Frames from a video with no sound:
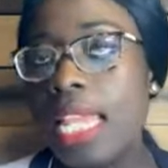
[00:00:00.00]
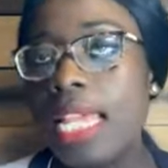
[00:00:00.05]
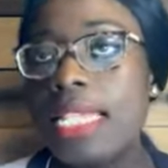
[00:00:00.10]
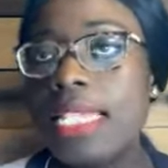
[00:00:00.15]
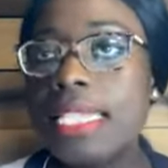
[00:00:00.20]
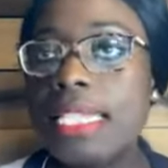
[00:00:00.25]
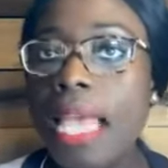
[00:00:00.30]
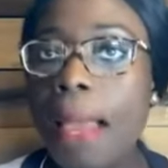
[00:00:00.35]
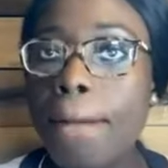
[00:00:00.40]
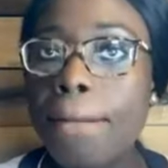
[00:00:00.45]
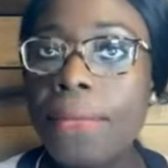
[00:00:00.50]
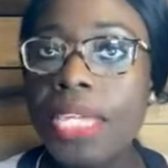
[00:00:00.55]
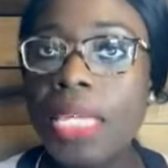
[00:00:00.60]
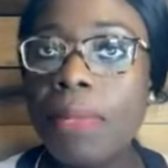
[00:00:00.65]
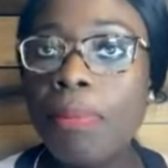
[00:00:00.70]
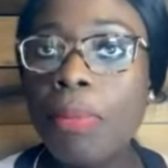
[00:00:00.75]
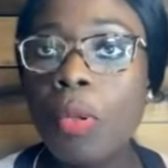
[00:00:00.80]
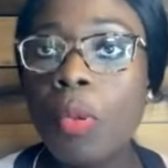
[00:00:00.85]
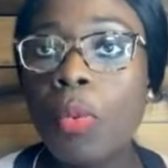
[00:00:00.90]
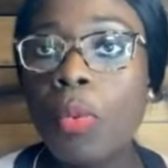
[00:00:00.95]
some
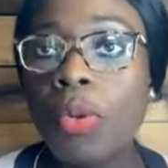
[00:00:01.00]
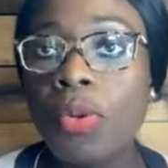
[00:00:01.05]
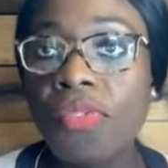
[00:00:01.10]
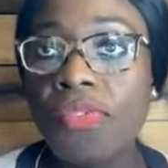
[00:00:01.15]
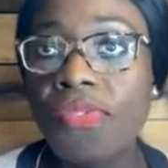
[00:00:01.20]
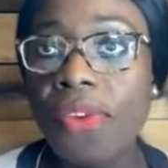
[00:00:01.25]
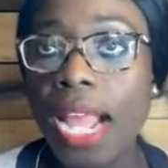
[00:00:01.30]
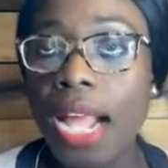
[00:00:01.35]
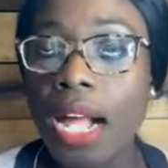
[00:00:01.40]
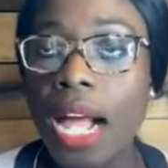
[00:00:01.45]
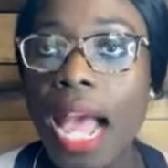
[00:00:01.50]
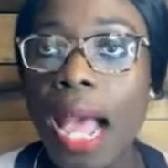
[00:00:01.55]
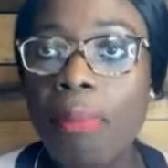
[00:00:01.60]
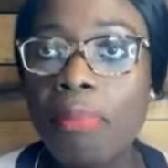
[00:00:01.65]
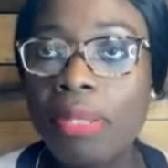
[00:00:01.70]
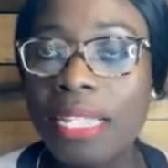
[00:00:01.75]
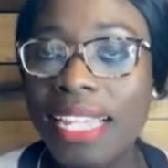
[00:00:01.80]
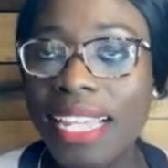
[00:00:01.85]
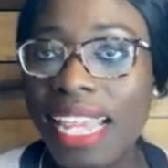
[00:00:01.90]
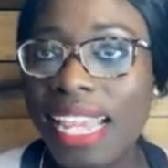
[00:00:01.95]
people will file
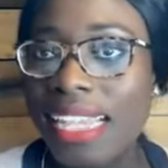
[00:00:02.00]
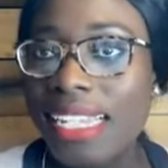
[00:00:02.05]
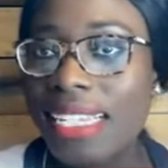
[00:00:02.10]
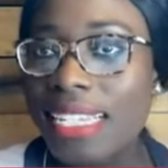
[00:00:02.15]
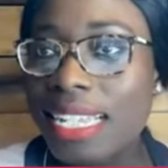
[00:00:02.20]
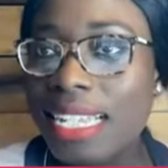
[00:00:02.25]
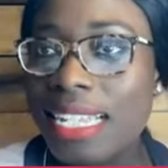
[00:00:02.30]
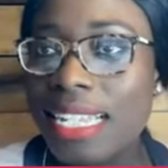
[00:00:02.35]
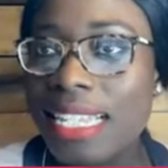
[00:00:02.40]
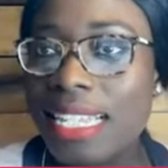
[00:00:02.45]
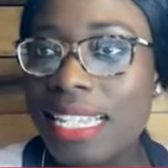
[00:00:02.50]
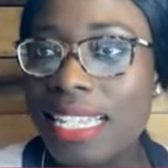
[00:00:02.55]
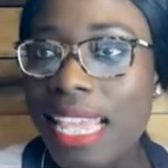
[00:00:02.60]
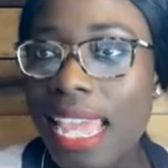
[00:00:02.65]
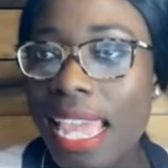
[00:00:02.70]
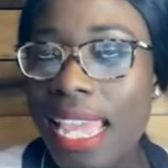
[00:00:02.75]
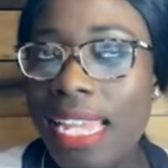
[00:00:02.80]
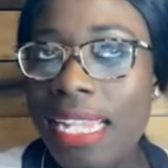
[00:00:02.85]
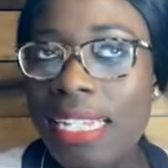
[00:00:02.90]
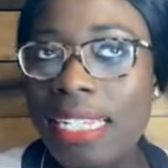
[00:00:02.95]
applications
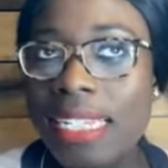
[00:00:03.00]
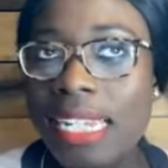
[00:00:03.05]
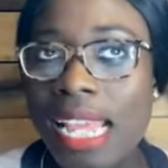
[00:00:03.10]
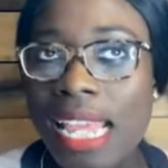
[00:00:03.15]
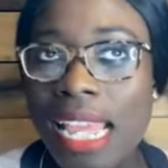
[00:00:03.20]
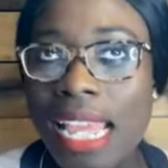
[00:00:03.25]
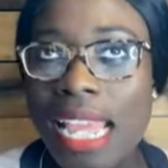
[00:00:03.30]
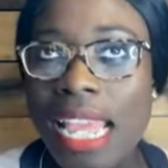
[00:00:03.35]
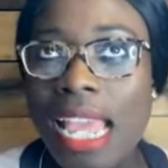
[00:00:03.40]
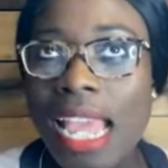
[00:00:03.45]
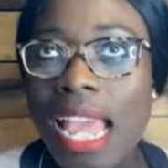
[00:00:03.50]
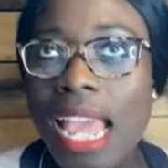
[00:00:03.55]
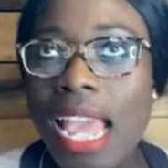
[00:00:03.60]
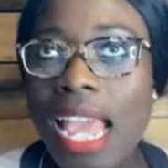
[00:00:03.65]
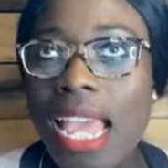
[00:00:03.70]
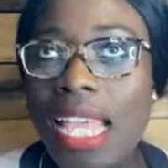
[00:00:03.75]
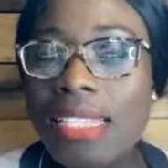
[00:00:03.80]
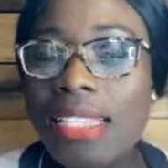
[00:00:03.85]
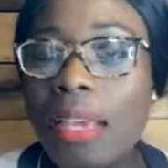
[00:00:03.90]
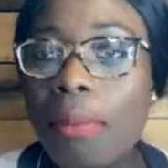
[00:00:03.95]
and
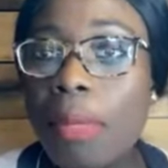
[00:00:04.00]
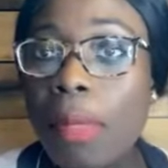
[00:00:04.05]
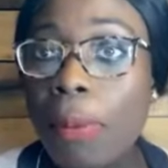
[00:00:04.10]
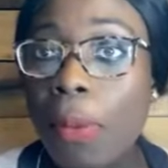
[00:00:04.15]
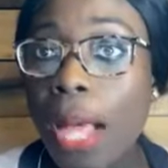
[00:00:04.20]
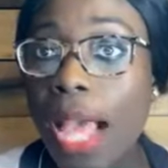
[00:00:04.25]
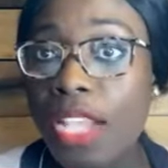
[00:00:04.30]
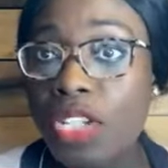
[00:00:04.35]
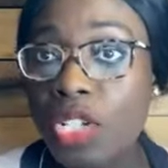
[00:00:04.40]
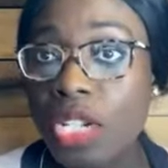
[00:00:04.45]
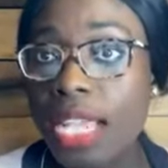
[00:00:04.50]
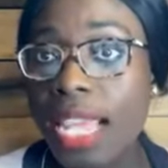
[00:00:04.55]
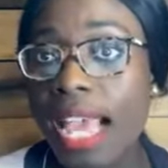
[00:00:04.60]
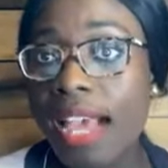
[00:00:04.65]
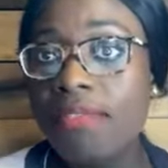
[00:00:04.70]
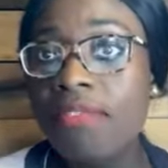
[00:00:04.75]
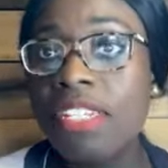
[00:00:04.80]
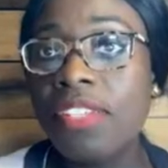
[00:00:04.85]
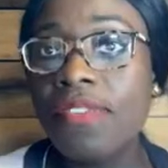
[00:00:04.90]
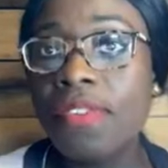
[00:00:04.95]
some people actually
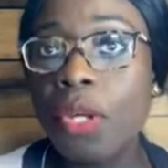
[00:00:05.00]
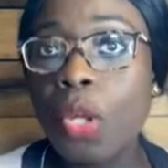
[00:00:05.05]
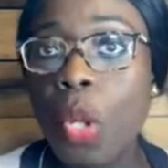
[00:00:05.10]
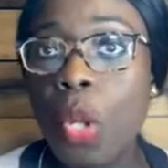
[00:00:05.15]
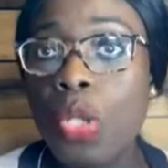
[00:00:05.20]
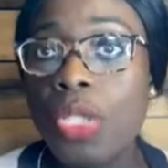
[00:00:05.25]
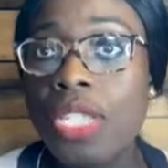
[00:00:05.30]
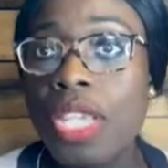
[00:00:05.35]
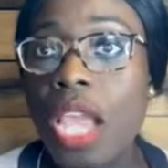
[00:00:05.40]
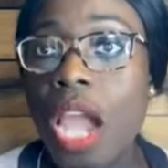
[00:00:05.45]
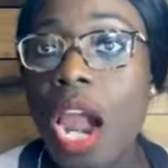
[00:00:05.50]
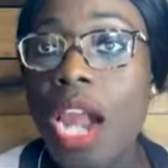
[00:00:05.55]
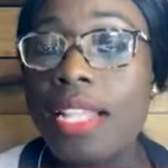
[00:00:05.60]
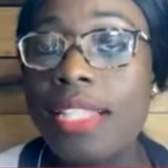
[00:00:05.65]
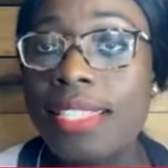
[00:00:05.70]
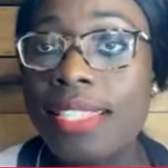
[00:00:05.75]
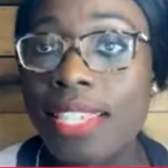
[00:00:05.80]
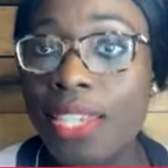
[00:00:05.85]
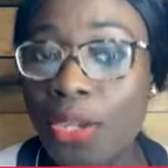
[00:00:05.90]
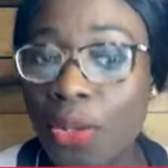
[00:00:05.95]
have difficulty
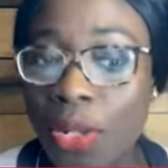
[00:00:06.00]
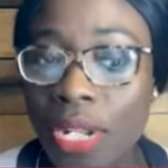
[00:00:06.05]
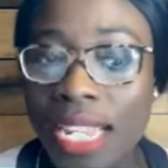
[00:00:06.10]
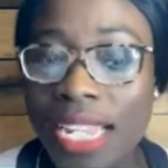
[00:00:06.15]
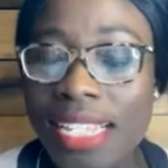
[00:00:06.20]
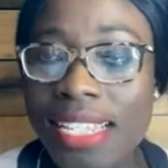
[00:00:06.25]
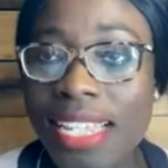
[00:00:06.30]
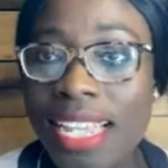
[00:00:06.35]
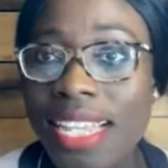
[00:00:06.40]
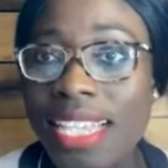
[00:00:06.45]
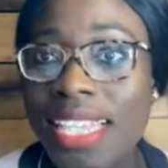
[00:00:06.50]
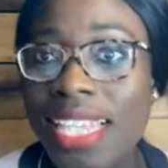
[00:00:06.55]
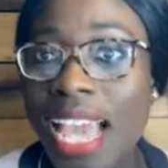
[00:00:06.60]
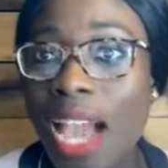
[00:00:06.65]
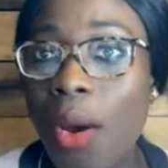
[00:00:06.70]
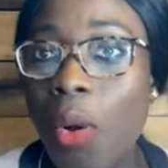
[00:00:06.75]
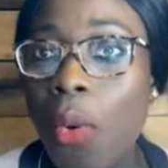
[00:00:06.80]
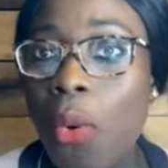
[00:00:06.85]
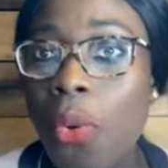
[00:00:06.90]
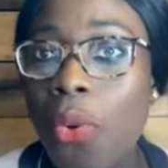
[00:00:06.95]
articulating
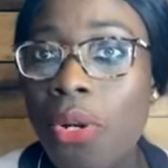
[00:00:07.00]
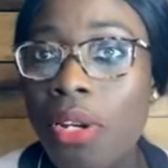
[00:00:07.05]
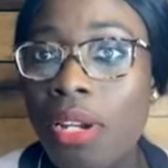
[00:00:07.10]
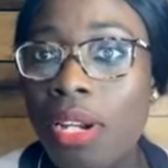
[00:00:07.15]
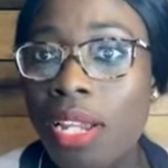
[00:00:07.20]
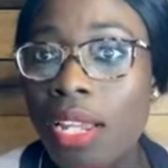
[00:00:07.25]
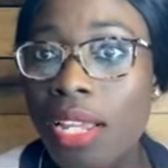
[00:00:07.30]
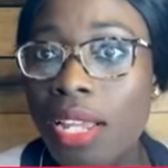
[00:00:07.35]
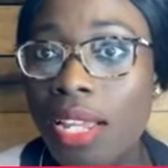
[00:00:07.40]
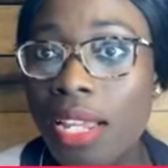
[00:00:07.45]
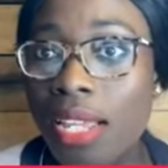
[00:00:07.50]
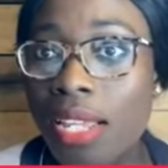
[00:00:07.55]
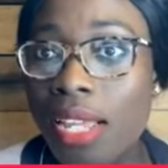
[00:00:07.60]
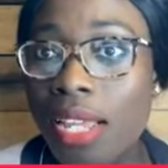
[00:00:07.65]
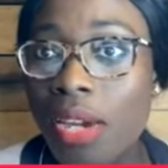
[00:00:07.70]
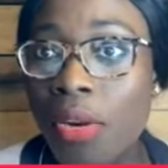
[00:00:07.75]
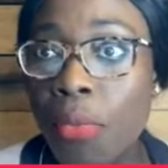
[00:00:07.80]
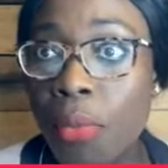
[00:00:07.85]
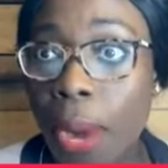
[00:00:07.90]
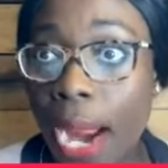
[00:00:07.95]
their own
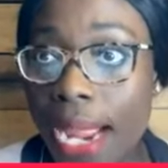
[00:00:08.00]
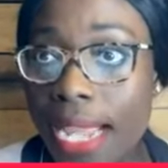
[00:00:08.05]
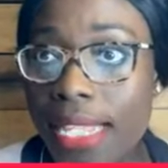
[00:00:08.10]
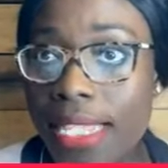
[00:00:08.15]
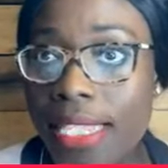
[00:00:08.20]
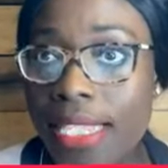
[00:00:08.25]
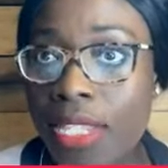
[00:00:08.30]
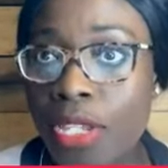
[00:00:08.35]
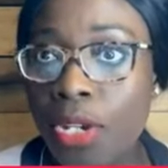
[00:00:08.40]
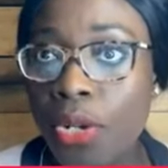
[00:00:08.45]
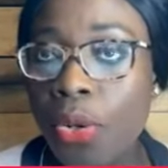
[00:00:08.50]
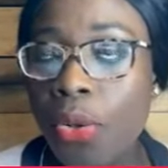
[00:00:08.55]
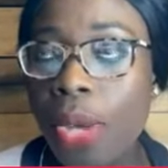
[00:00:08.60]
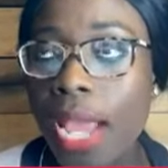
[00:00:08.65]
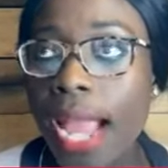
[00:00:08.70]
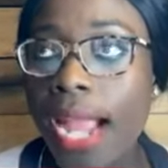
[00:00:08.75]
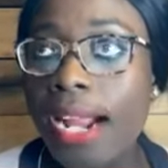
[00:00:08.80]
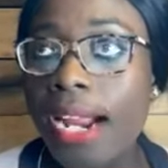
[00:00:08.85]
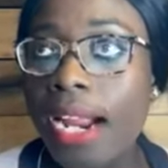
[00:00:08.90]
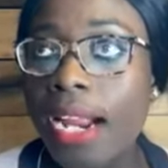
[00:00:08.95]
rights, you know,
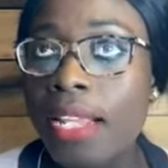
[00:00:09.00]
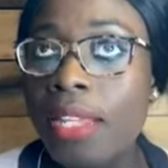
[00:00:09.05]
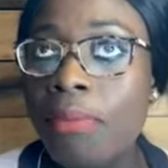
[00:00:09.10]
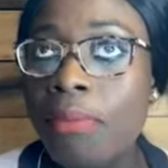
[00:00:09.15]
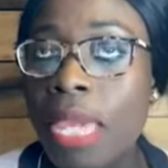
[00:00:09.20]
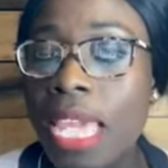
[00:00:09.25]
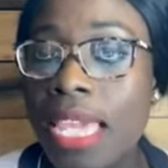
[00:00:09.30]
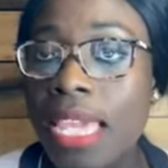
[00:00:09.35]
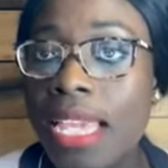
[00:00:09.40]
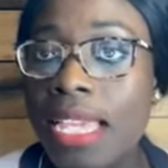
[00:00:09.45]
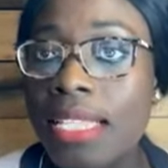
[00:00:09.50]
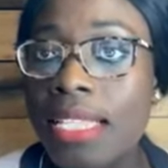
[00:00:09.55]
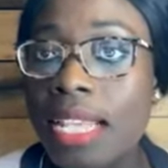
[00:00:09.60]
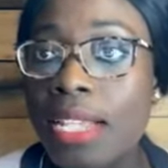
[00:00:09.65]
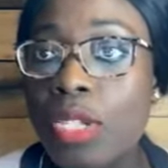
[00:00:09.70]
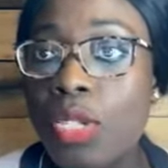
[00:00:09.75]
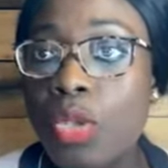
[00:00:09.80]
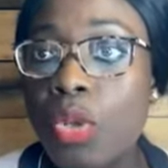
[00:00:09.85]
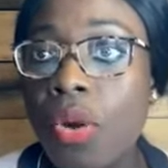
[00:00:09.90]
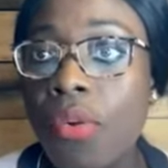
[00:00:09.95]
making
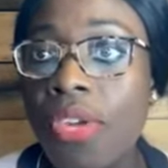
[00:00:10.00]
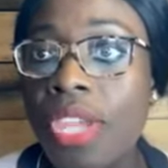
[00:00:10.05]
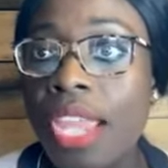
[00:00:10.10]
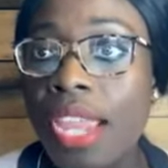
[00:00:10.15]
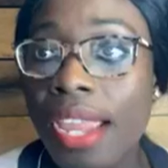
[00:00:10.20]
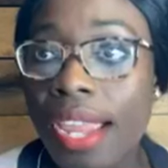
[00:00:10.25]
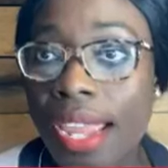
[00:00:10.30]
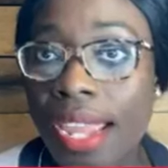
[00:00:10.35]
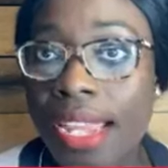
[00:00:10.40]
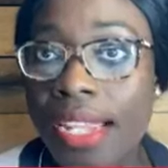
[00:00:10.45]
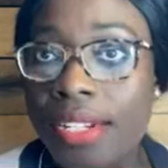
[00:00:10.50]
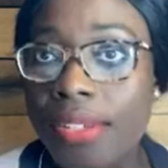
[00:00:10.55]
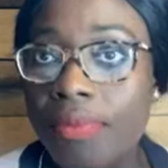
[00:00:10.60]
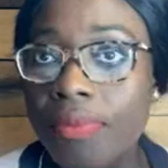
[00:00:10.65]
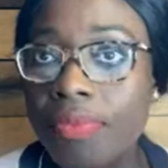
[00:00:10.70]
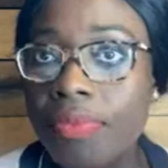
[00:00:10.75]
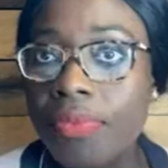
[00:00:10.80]
their story heard